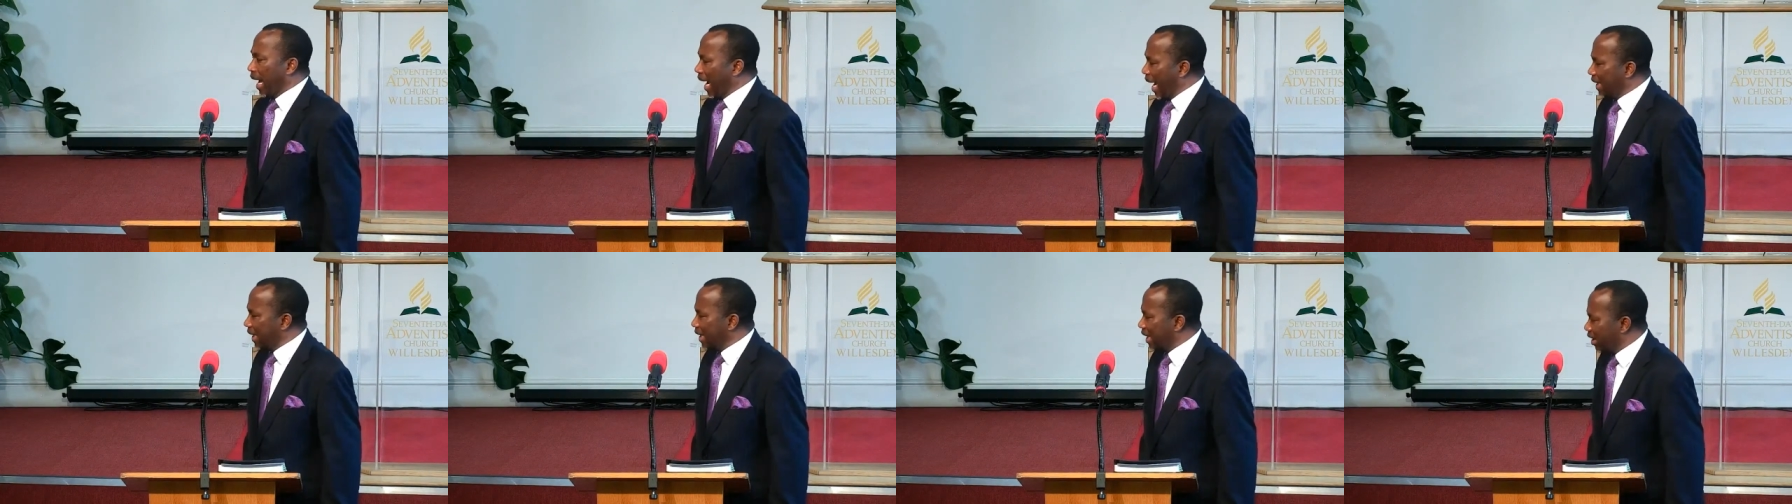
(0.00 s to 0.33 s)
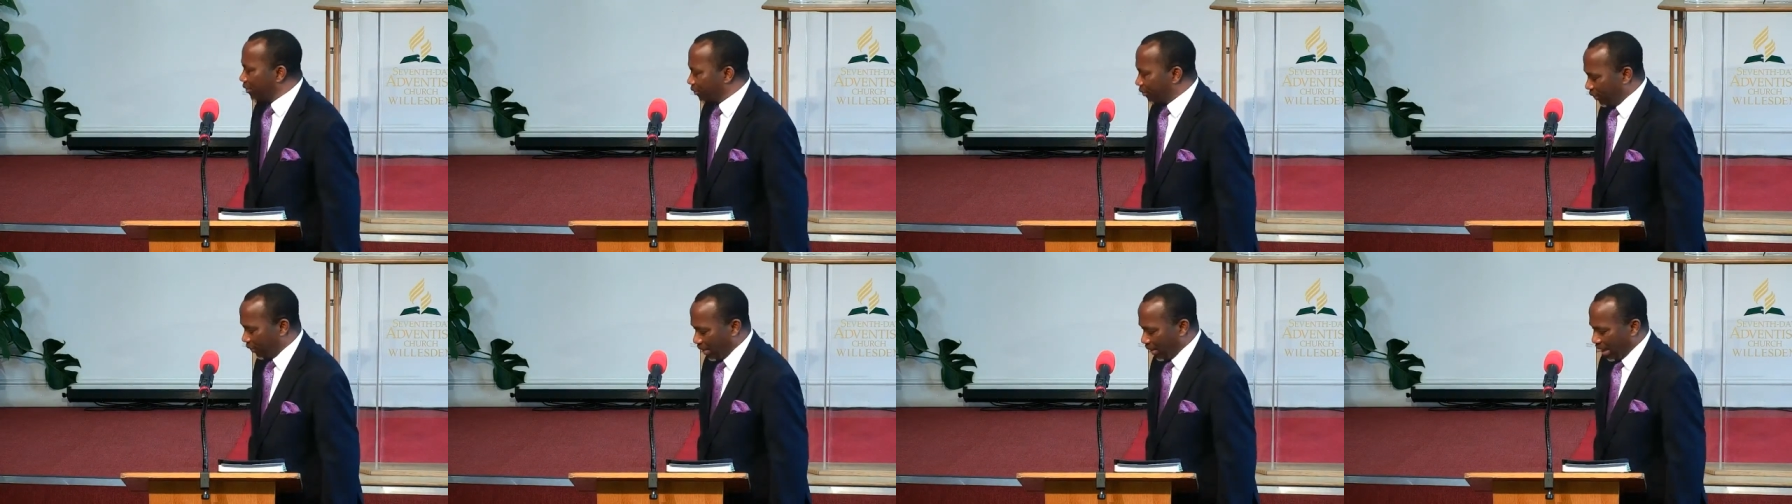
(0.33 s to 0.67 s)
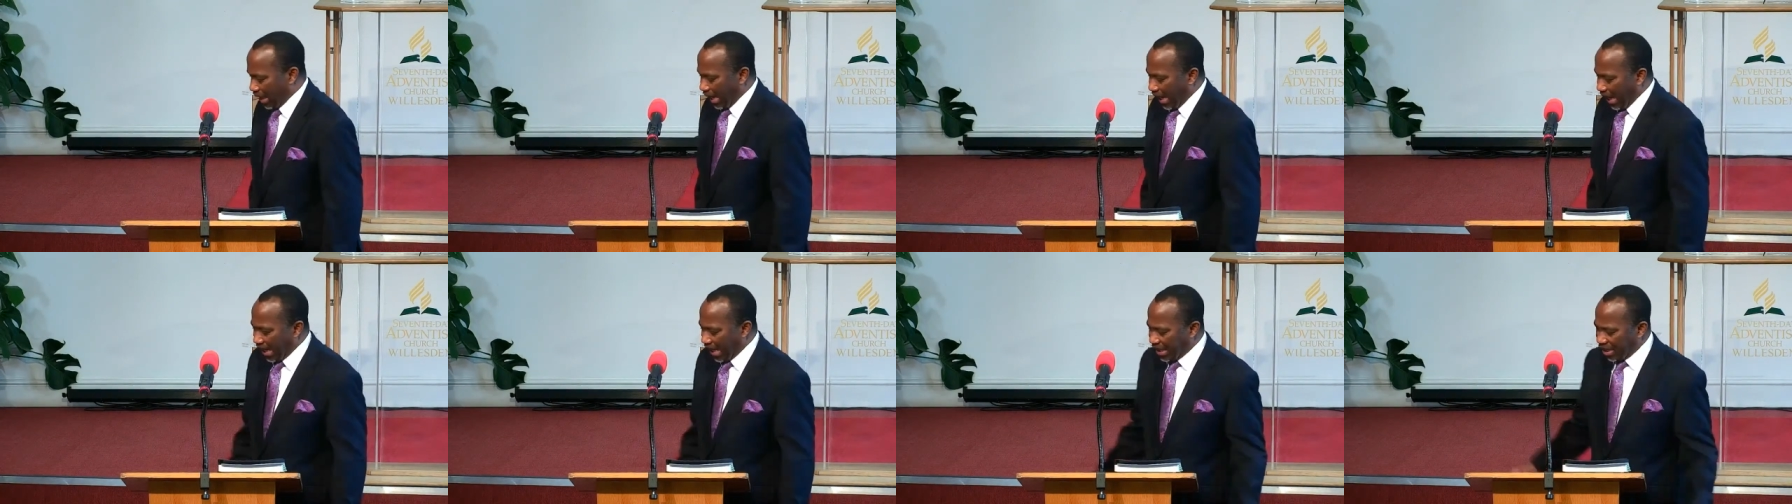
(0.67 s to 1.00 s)
And
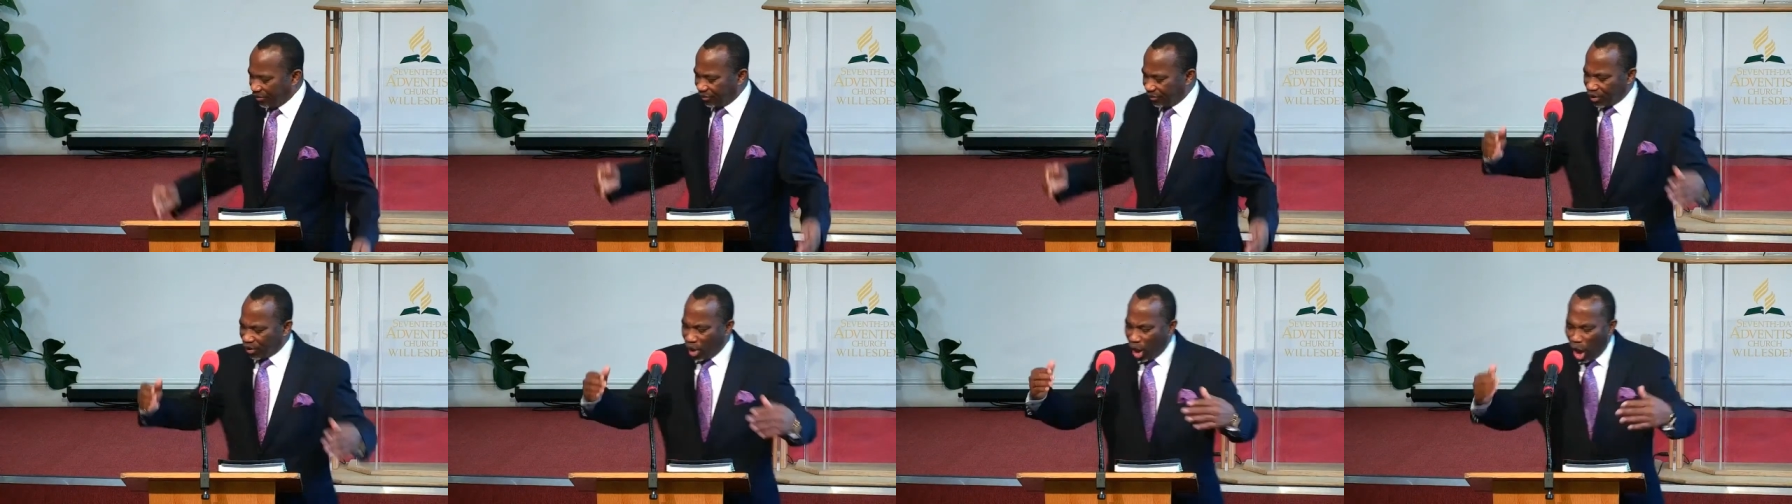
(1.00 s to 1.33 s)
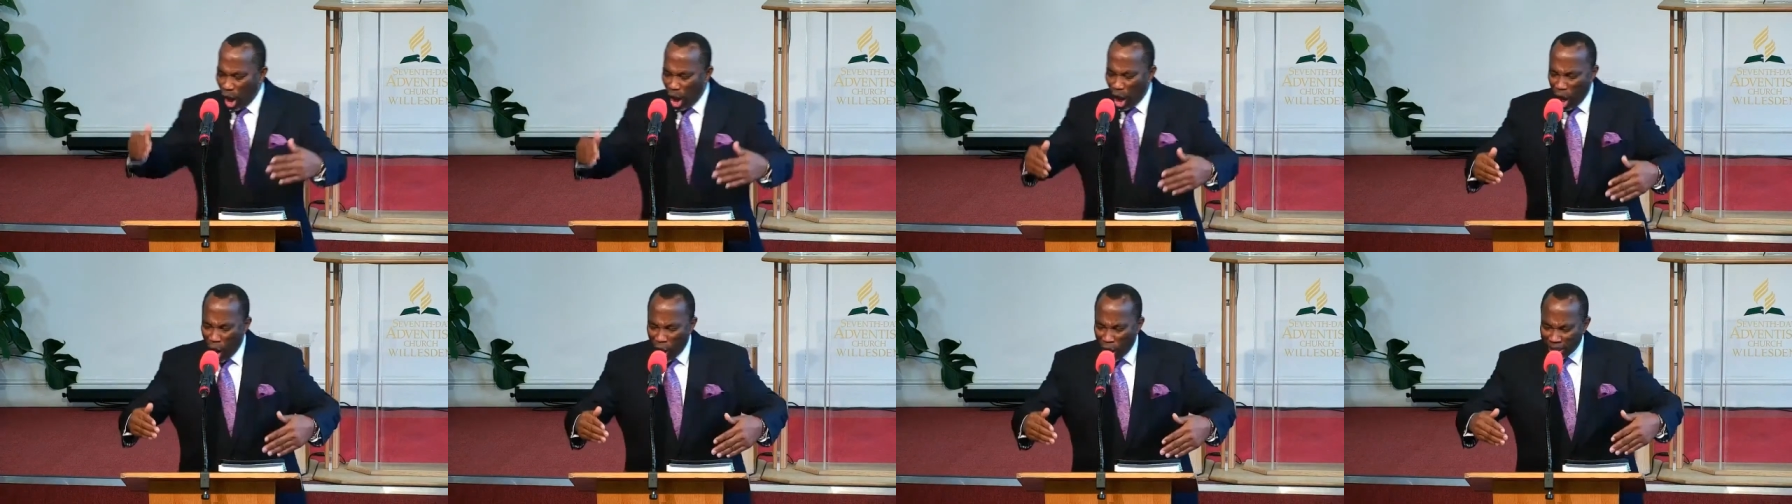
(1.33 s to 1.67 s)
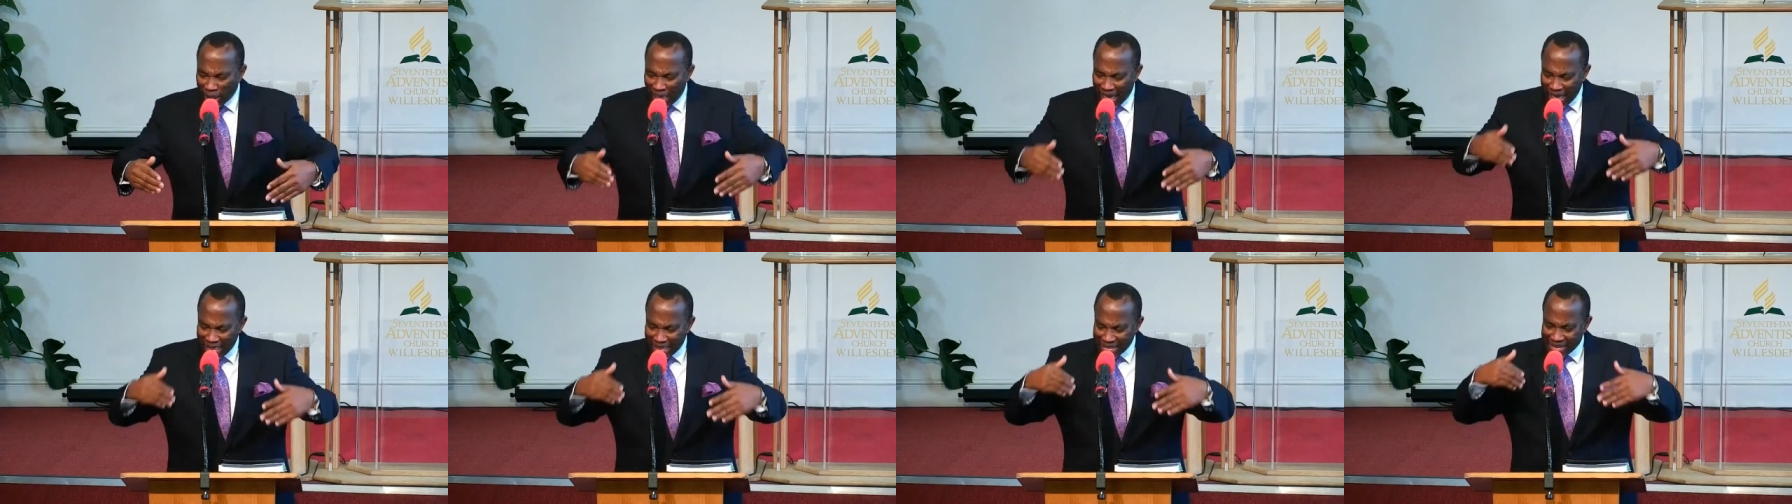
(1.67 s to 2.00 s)
if
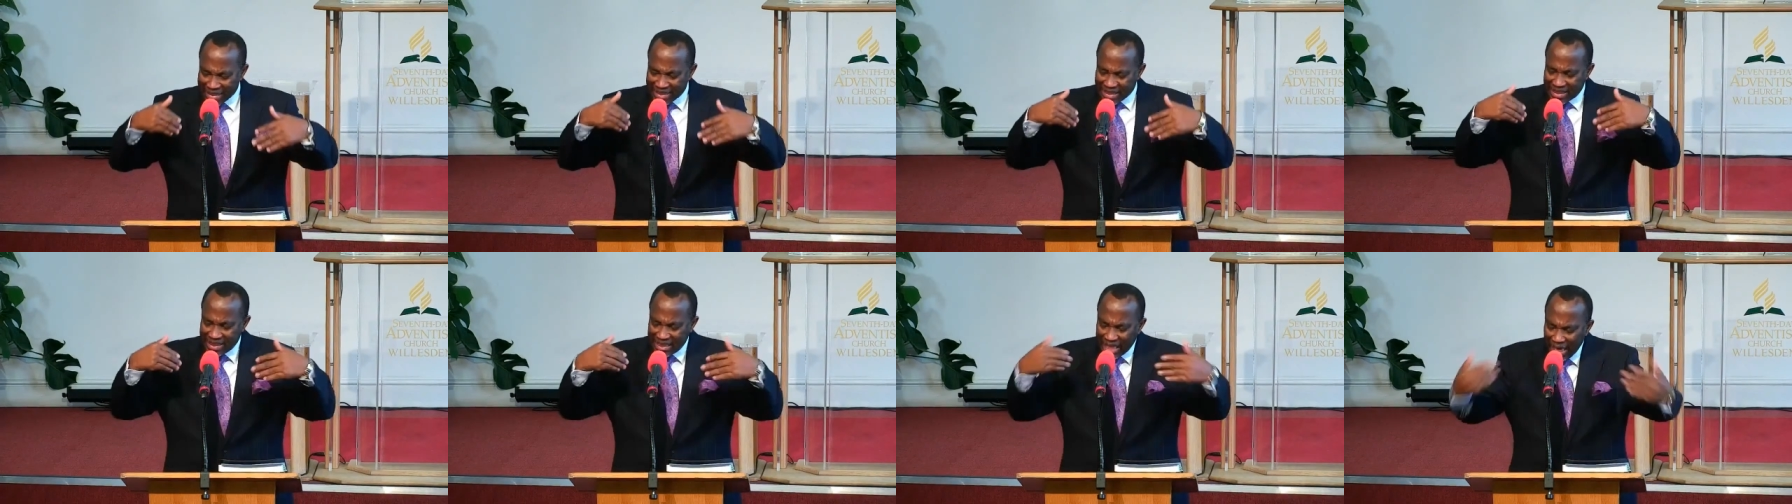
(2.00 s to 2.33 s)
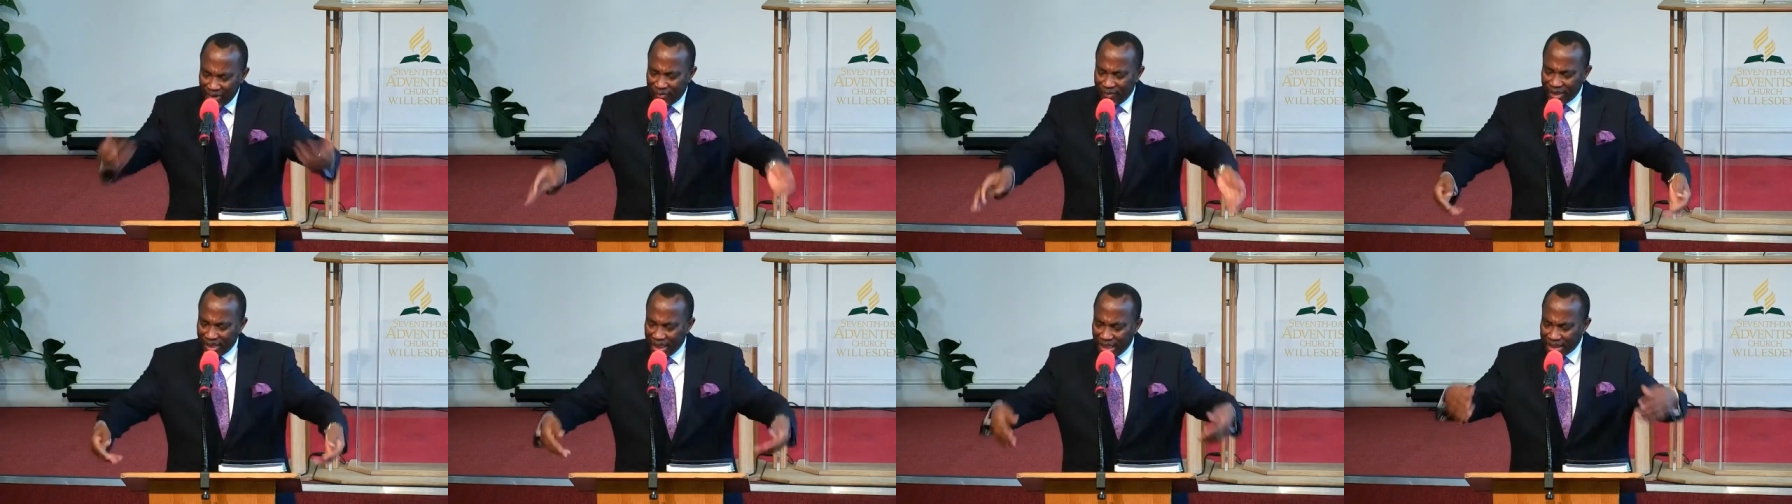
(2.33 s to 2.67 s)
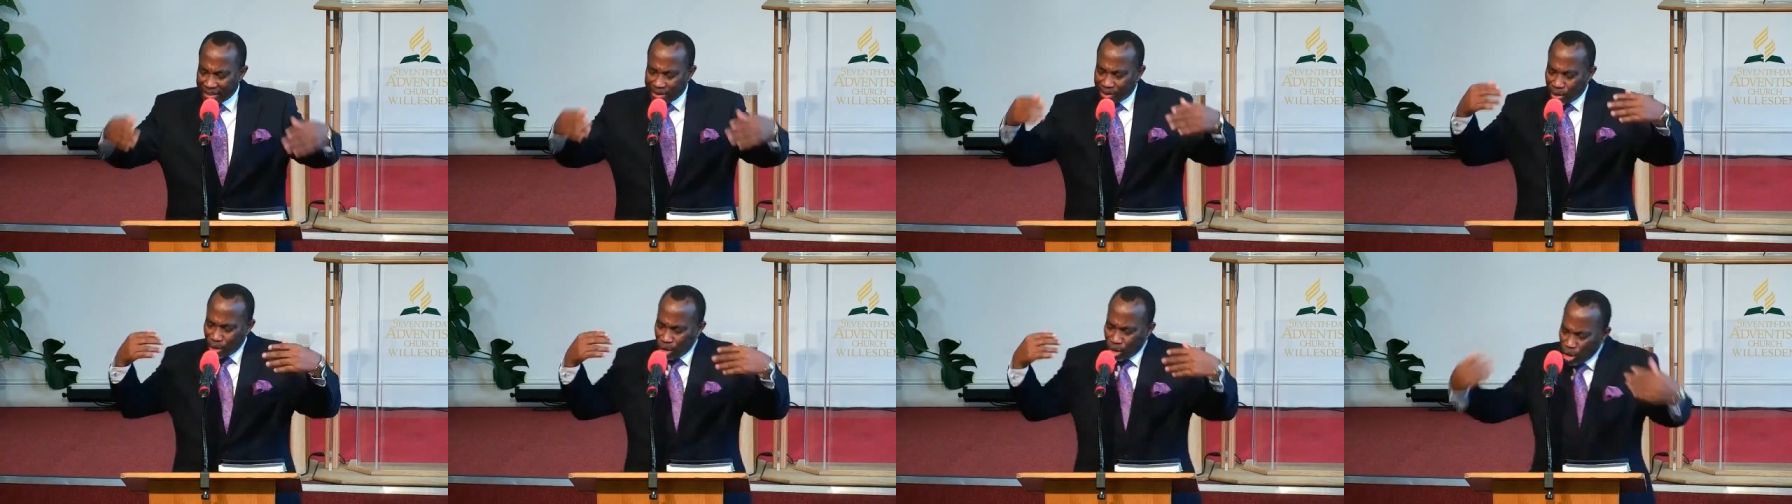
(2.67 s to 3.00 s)
God has given
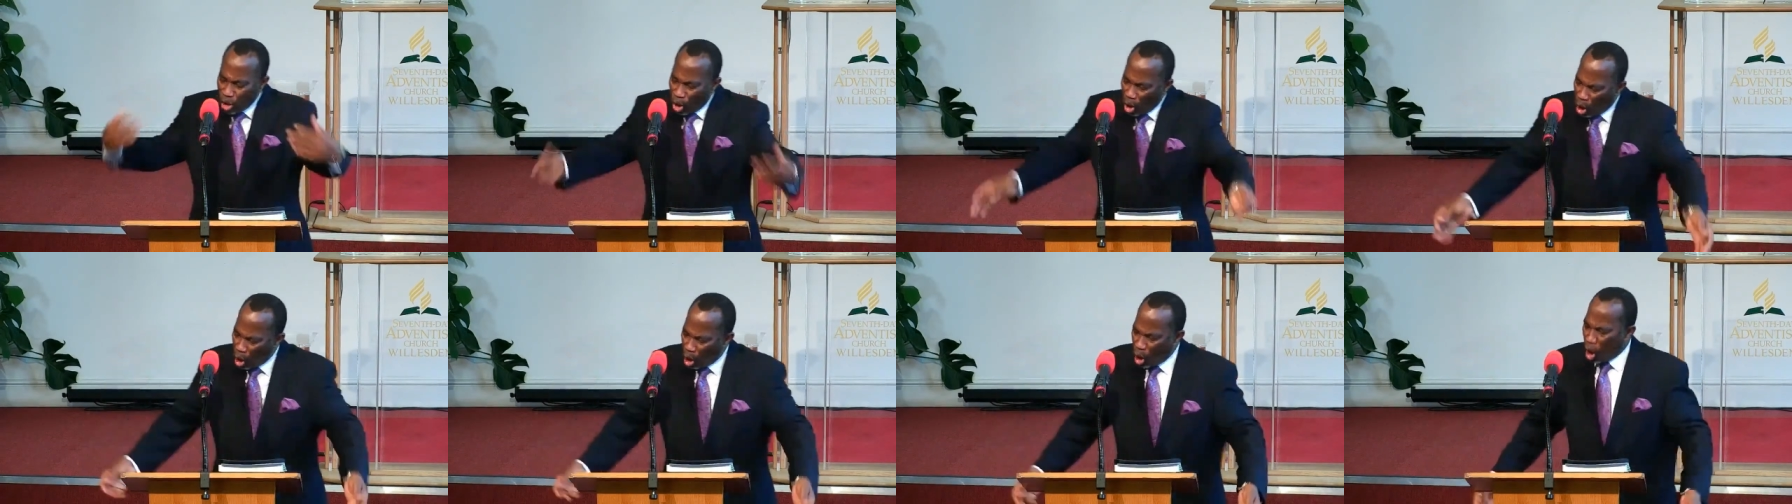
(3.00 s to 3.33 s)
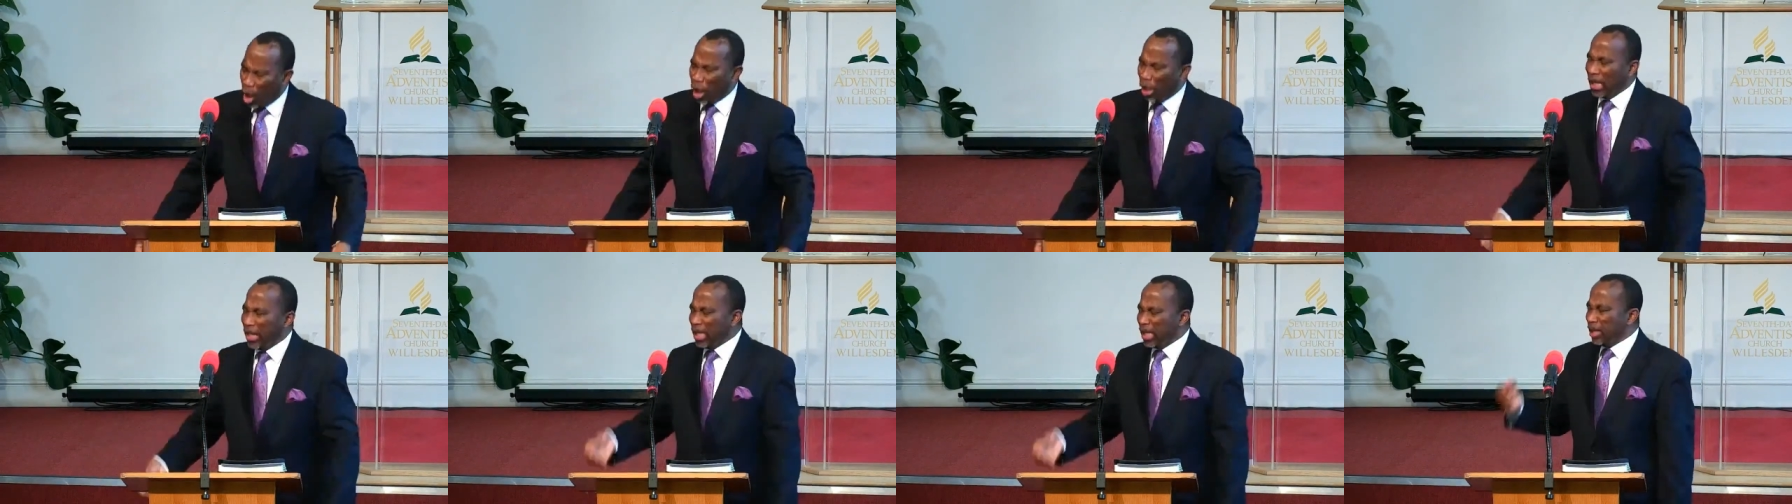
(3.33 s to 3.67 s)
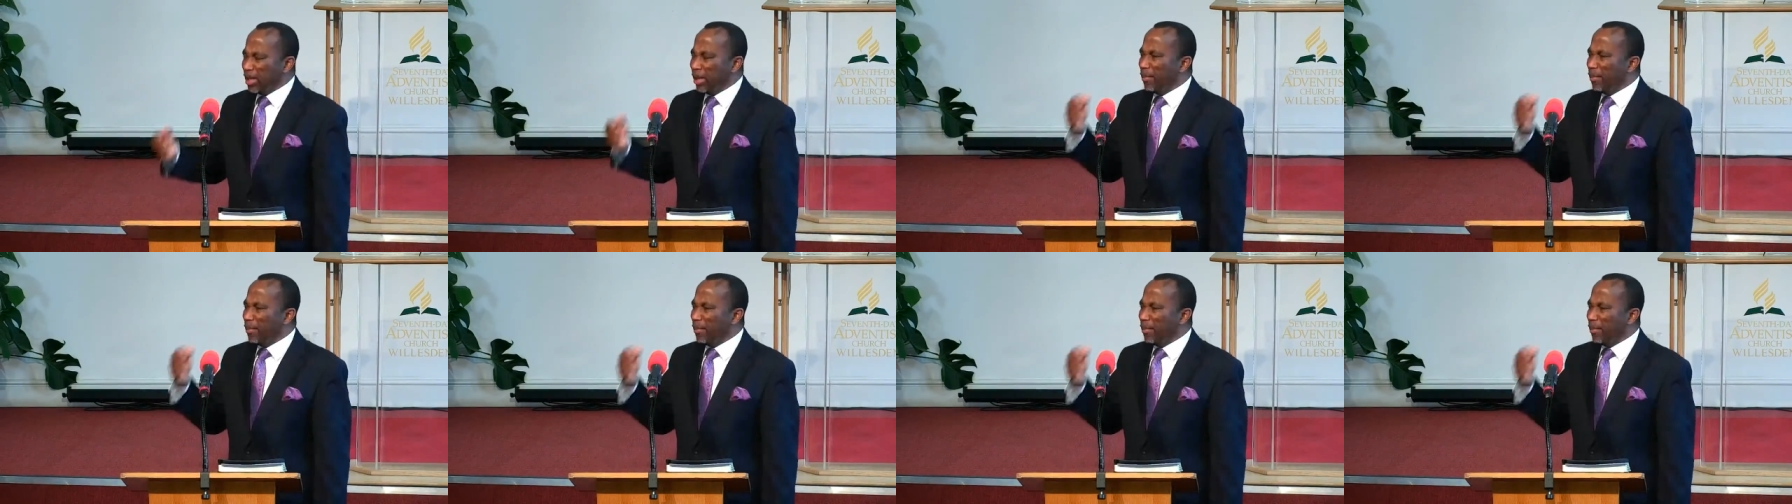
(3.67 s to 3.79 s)
his law,